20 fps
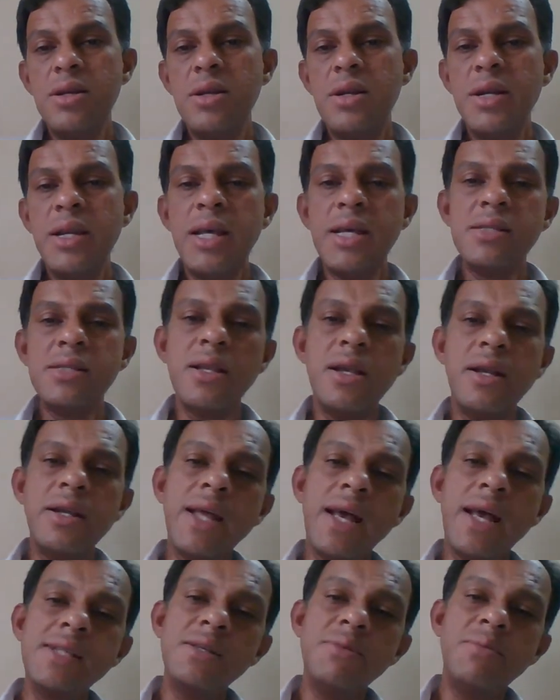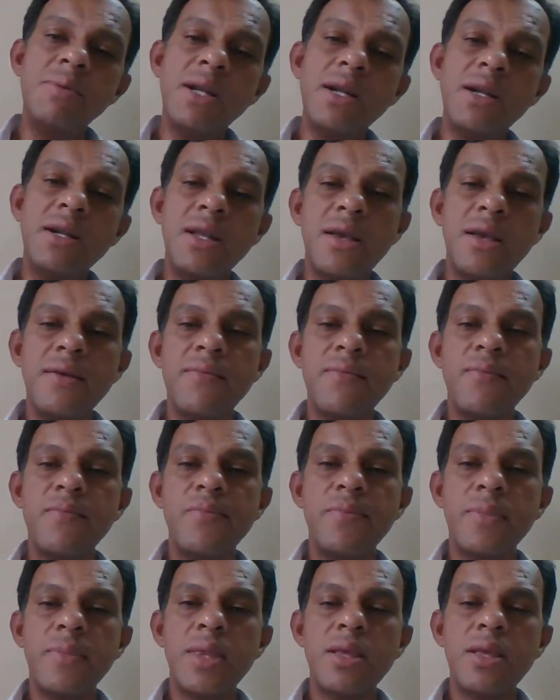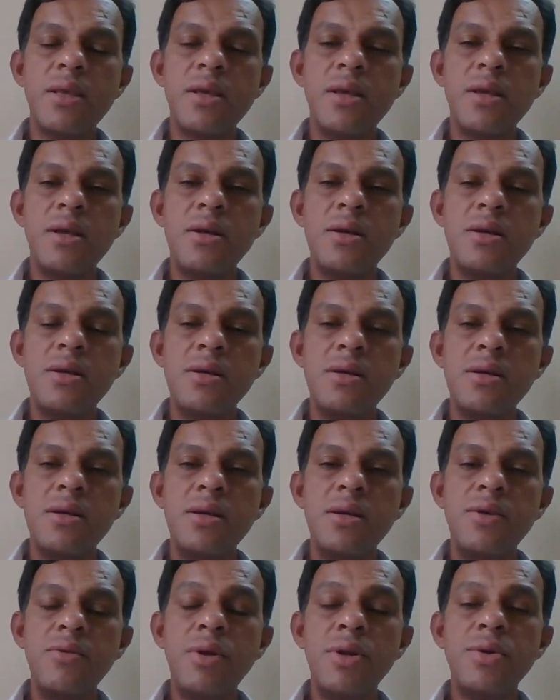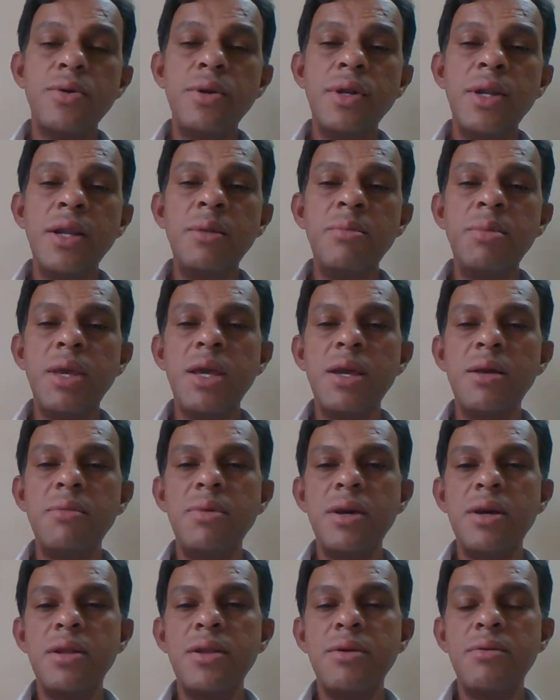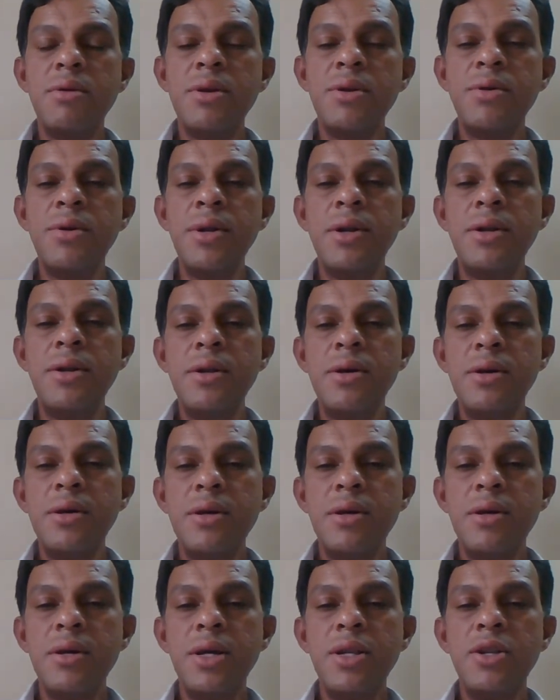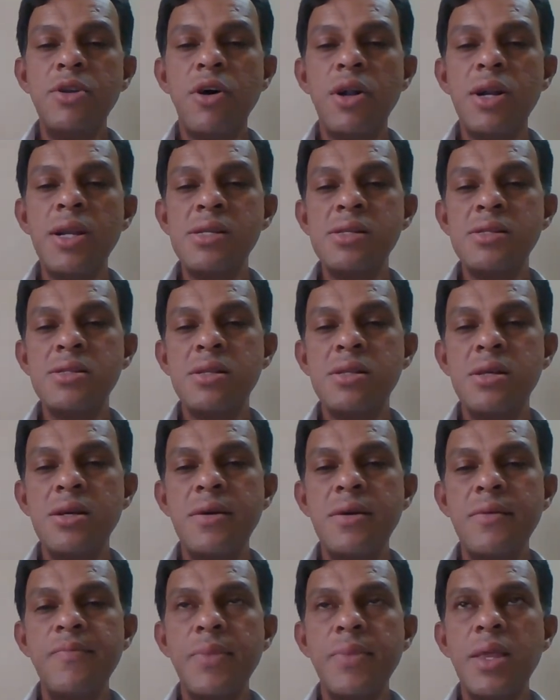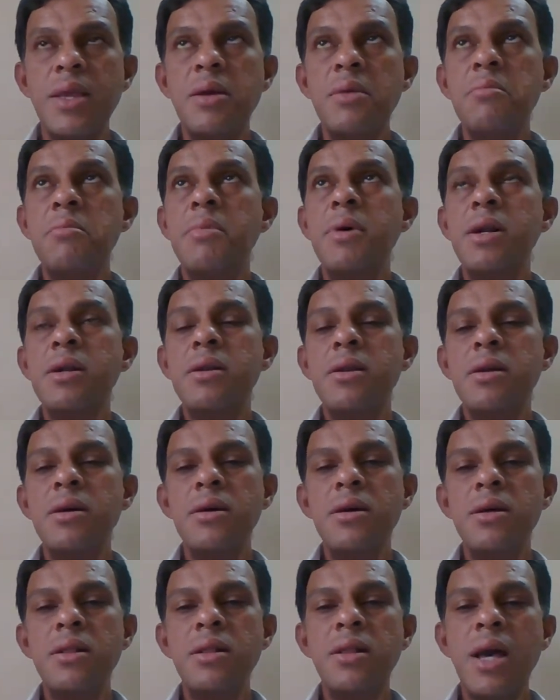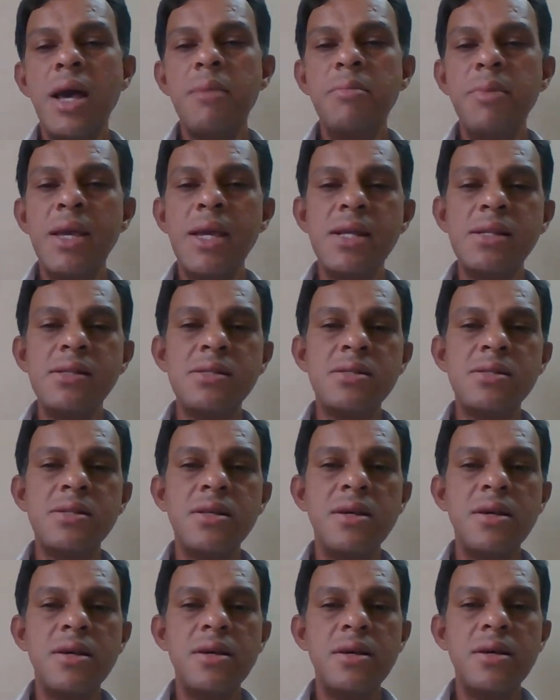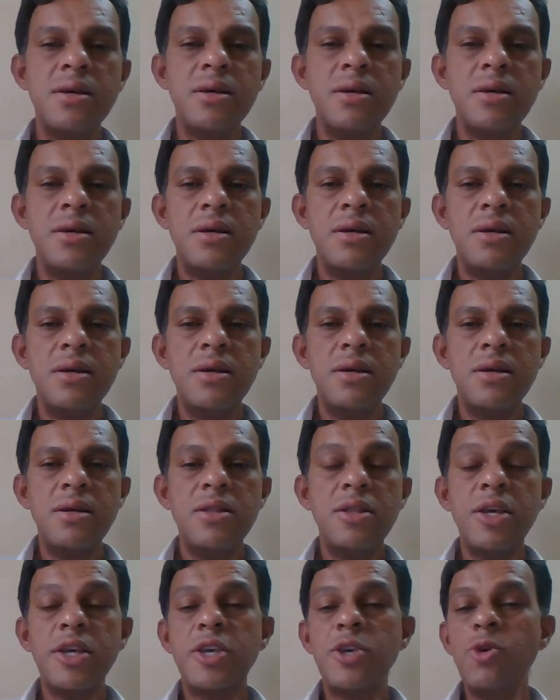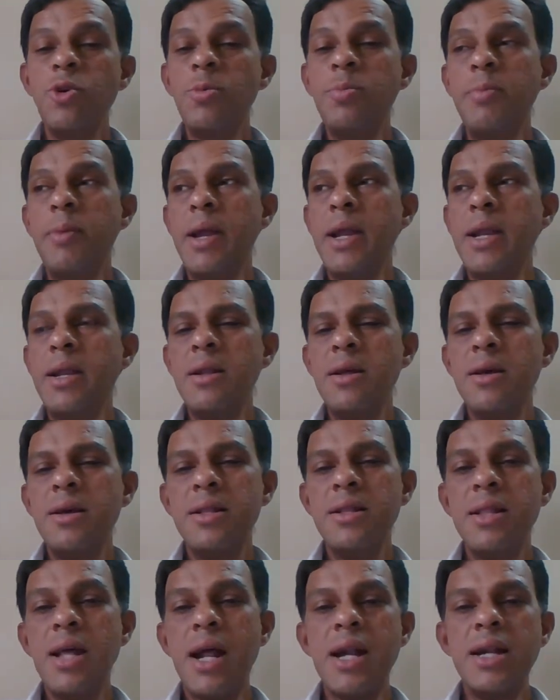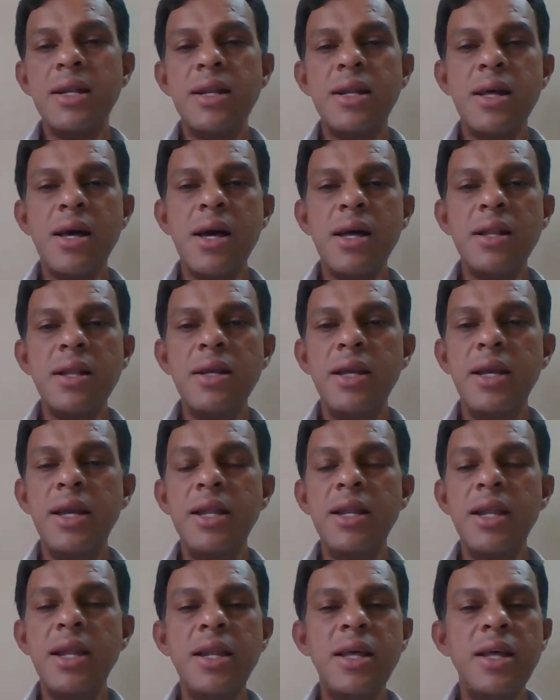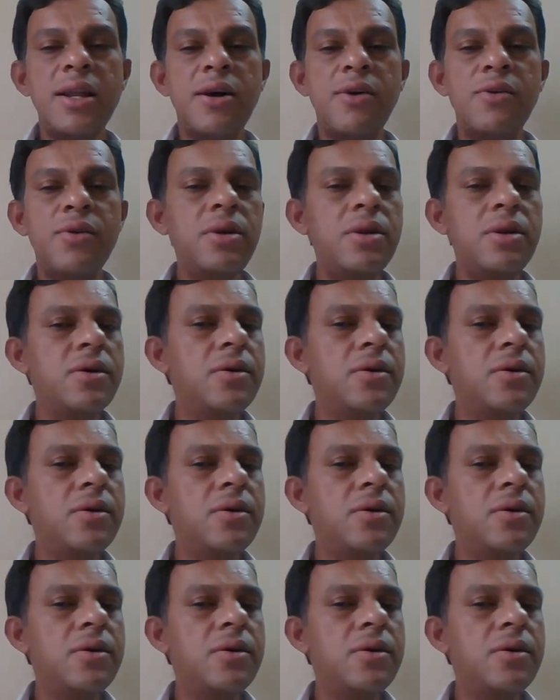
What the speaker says: Next, tangibility. You are good in behavior, you are good in knowledge, but the ambience, the equipment that are in and around,